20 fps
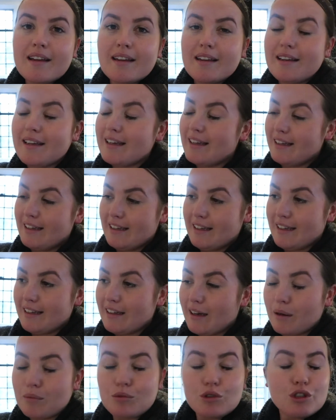needed.
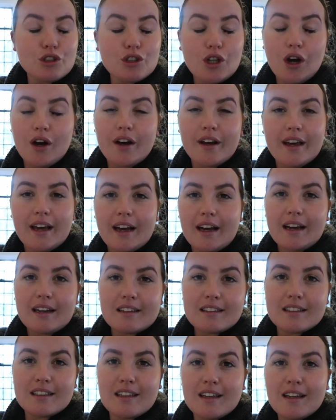I'm just
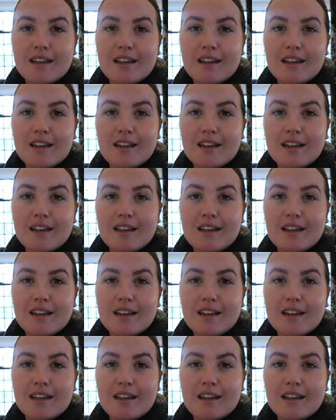tired.